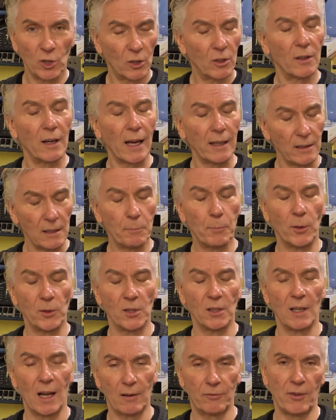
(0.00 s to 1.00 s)
you can only
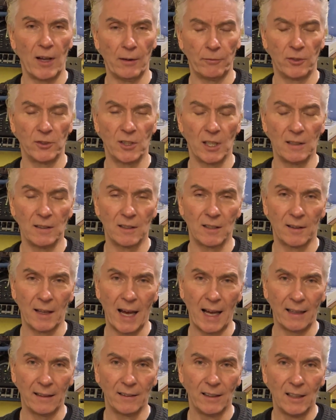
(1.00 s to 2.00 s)
put enough effort into
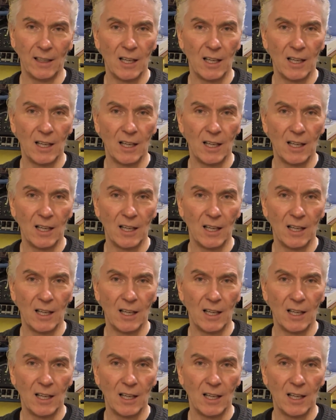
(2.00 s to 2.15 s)
that